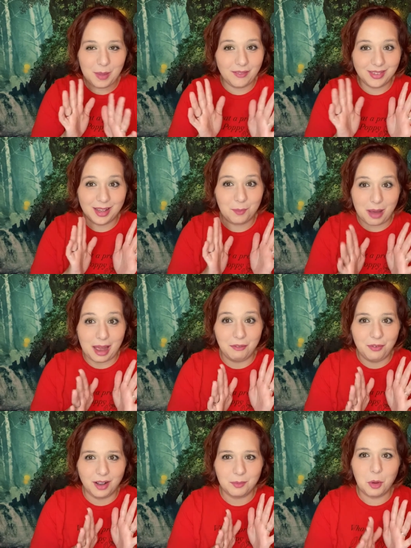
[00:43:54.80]
I'm having like a
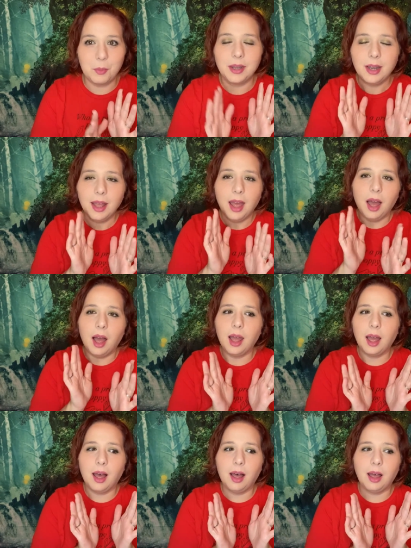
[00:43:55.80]
mind fuck moment.
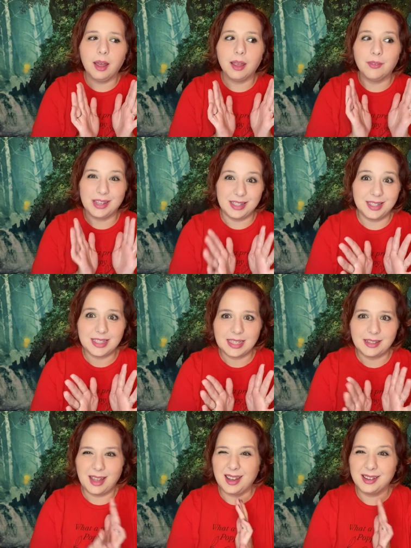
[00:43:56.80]
Uh, if I did
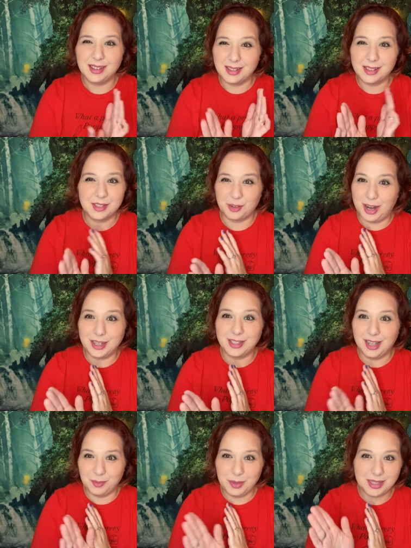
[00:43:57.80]
say that, scratch
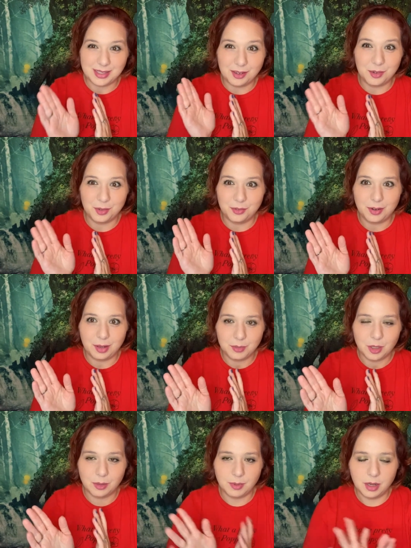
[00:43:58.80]
that because I don't know what the fuck I'm
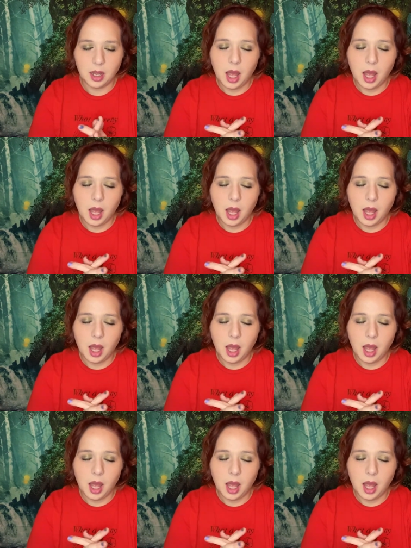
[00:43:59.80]
talking about.